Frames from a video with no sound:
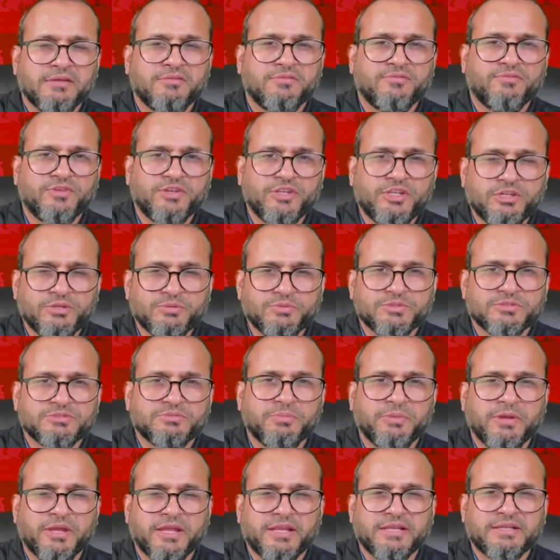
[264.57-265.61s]
Video was
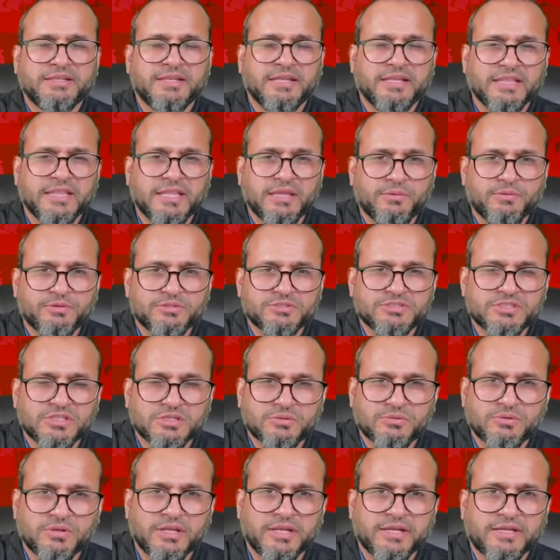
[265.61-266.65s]
made and they were
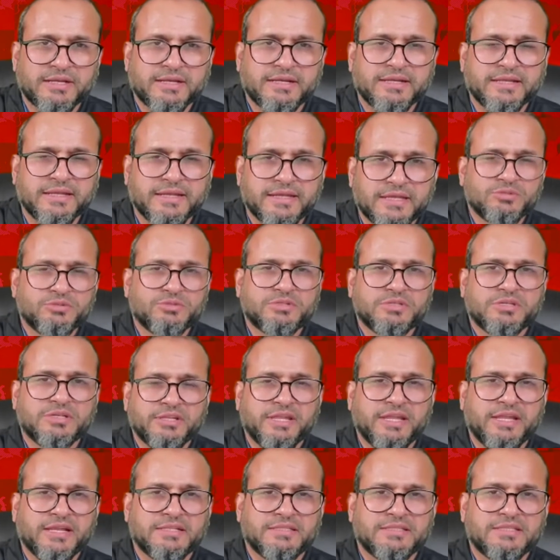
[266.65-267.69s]
circulated to
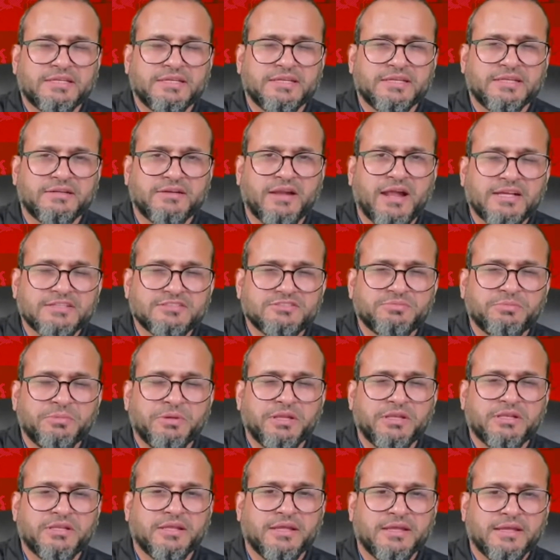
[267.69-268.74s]
create the
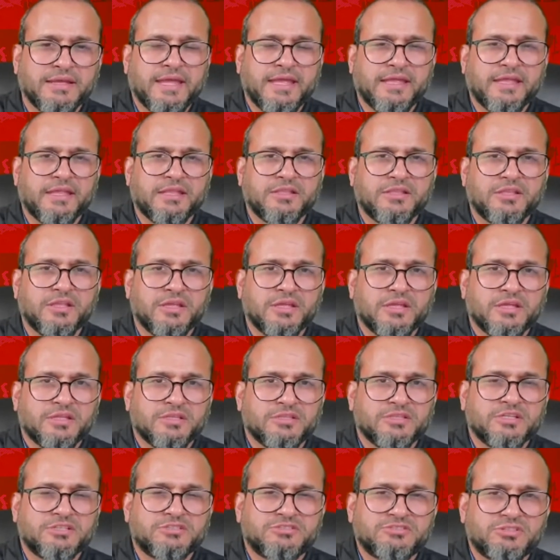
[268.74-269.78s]
harassment and
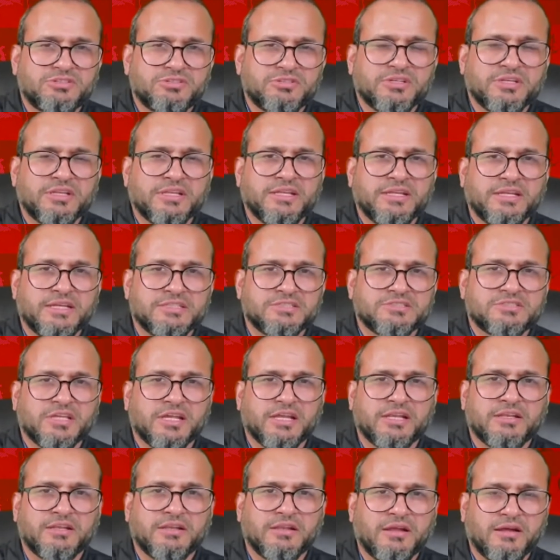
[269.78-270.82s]
the tyranny
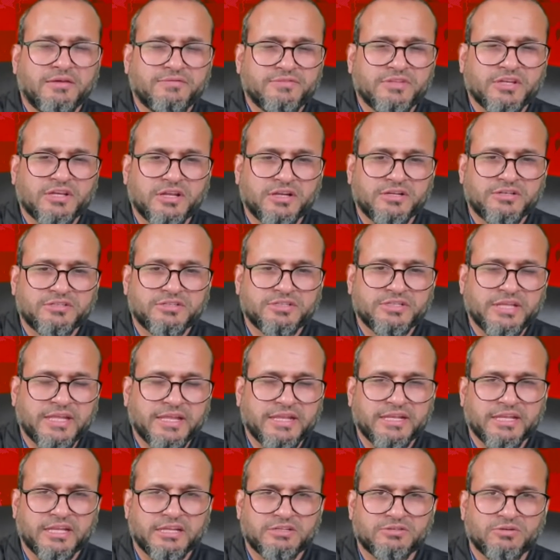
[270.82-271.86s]
inside of the country.
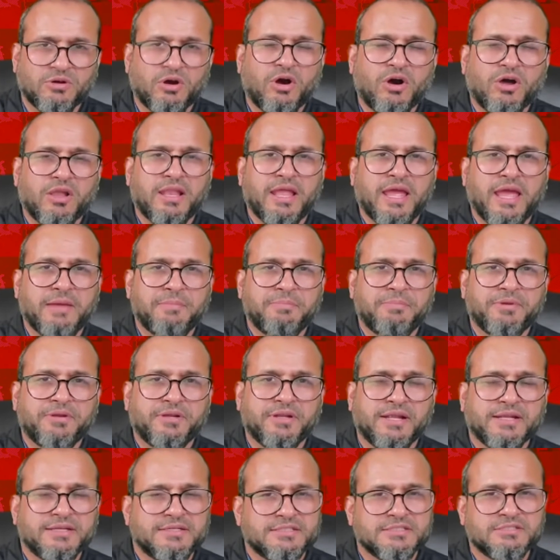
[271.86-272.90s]
And it all happened
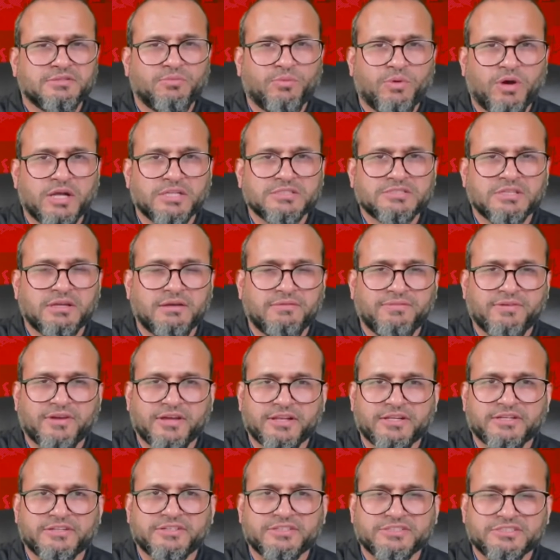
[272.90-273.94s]
under the watch of
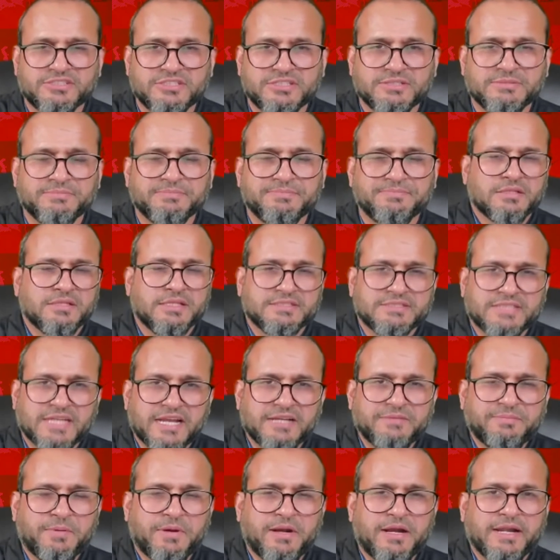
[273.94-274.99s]
current regime. The
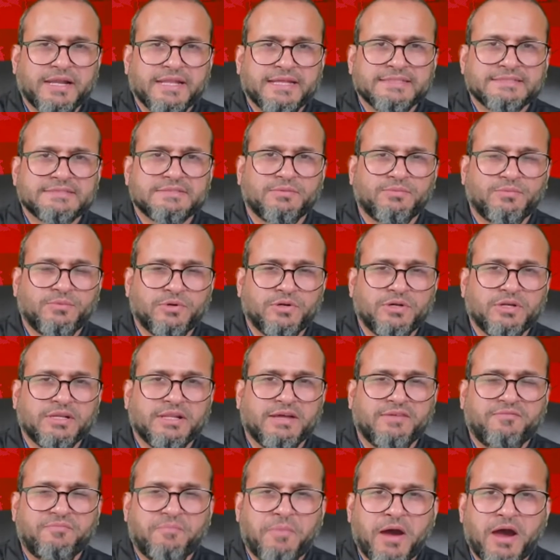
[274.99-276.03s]
sad part is the world
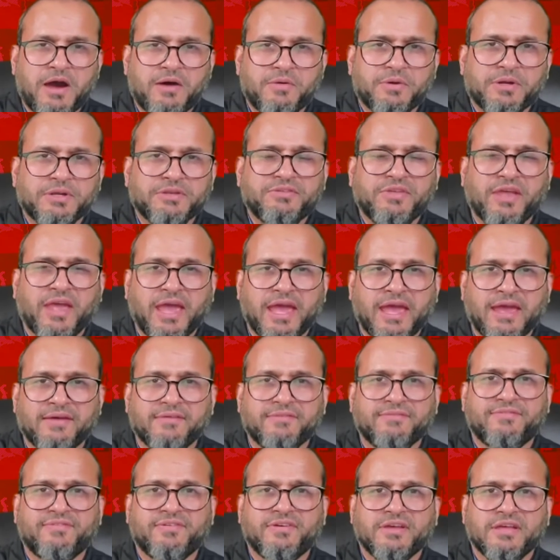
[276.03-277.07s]
of powers
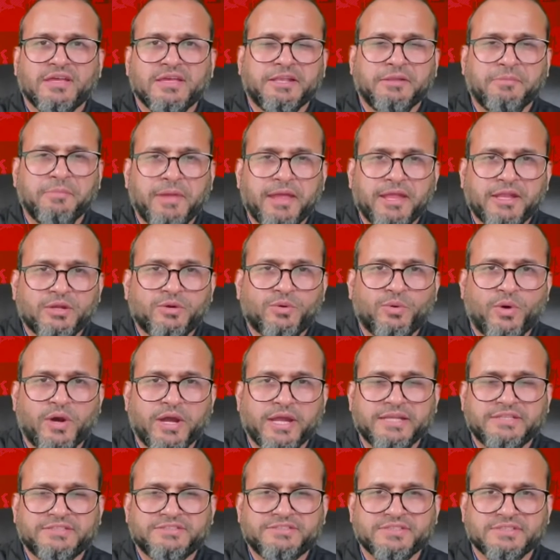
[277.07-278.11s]
have remained
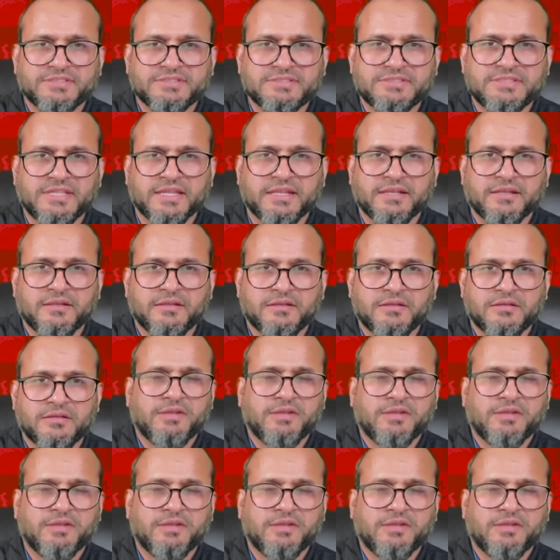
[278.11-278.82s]
quiet since then.